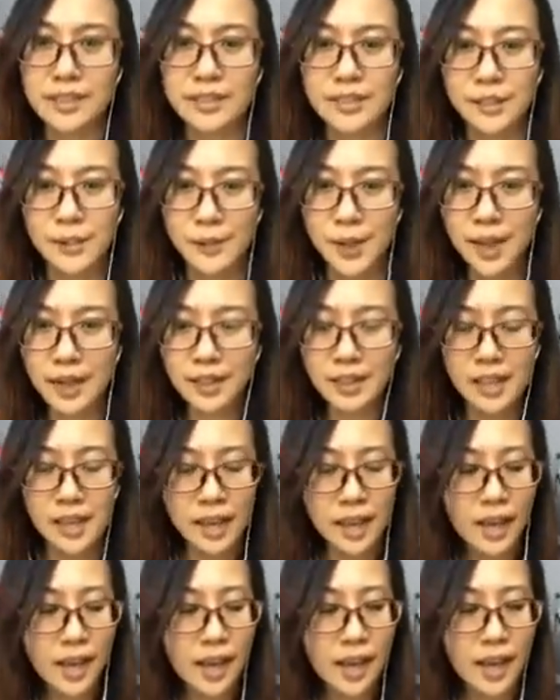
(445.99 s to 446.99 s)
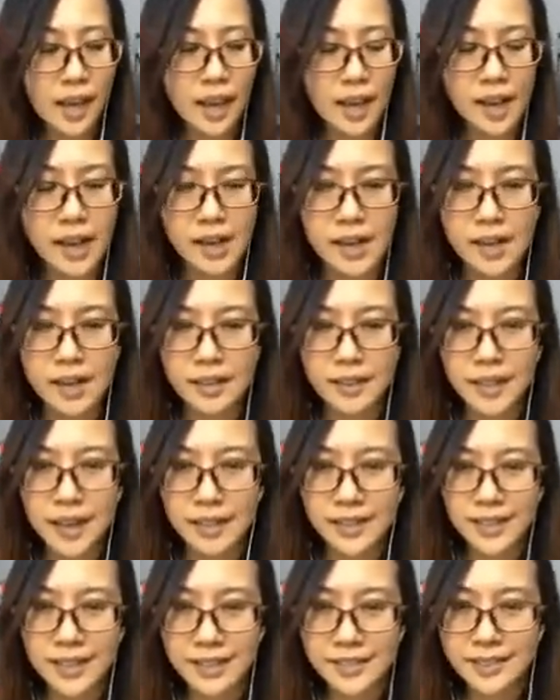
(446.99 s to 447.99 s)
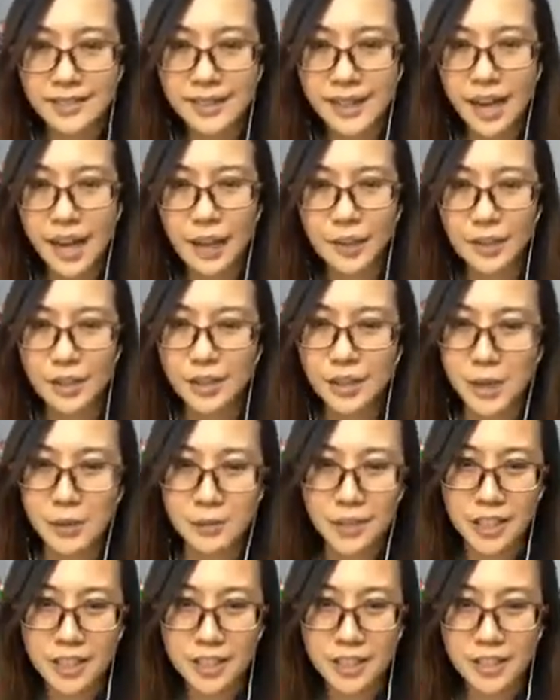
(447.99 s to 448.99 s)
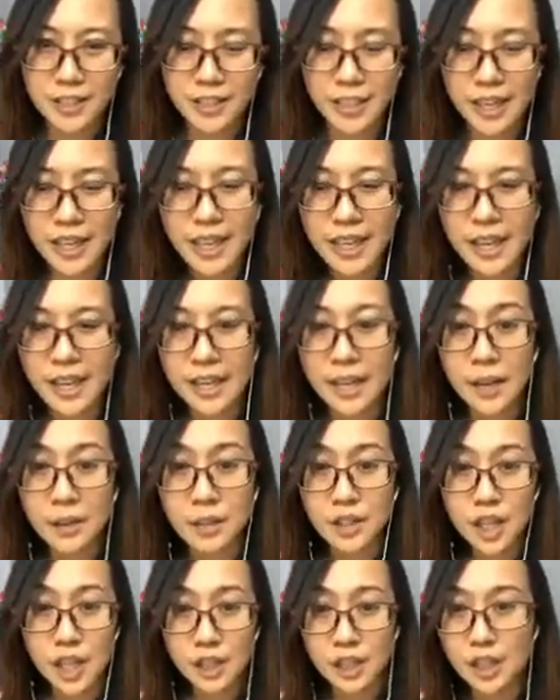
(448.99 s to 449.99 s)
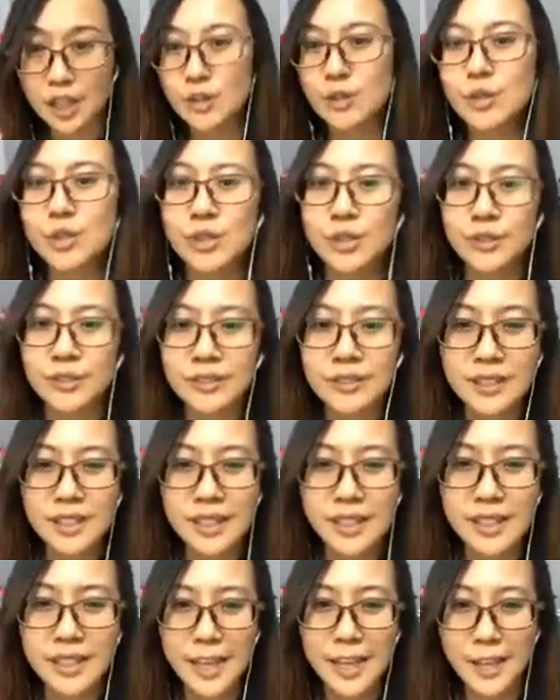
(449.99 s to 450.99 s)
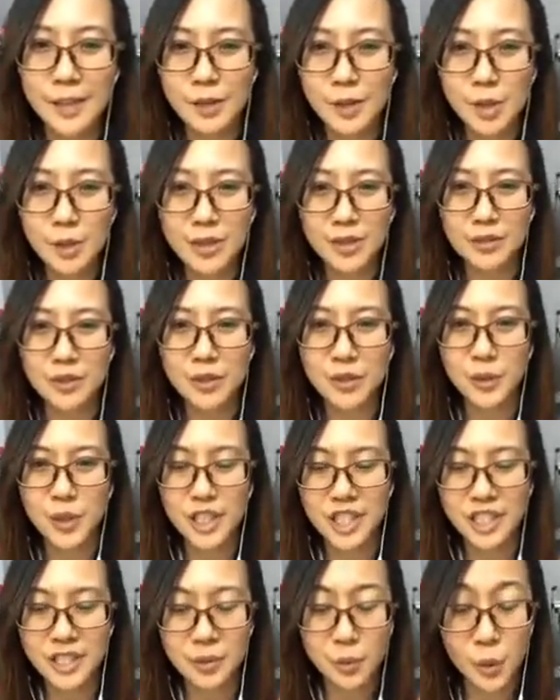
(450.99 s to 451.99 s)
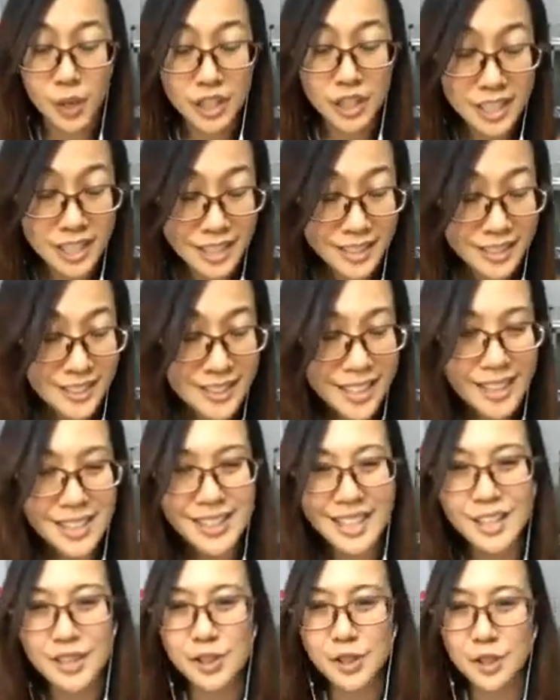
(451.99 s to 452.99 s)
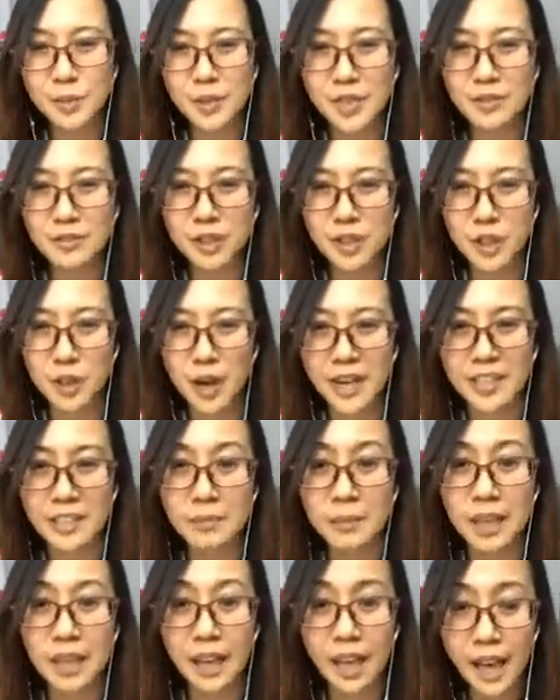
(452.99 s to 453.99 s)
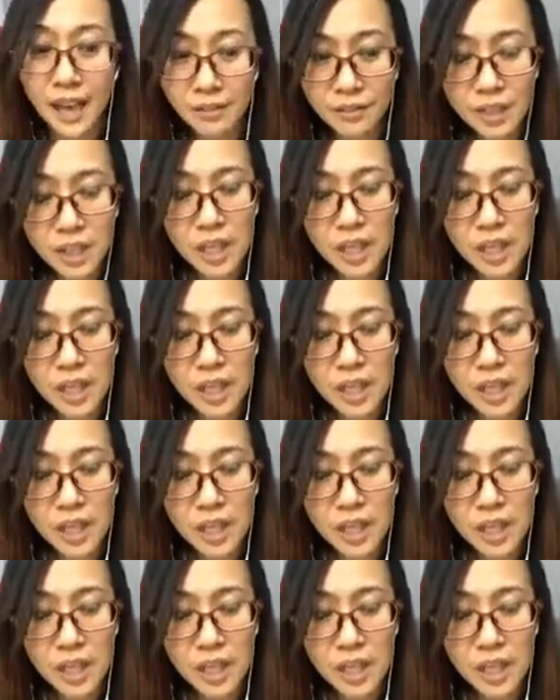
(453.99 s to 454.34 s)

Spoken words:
Okay, I think I'll stop here today, and I'll talk to you soon. Thank you so much for watching, and thank you so much for joining me live.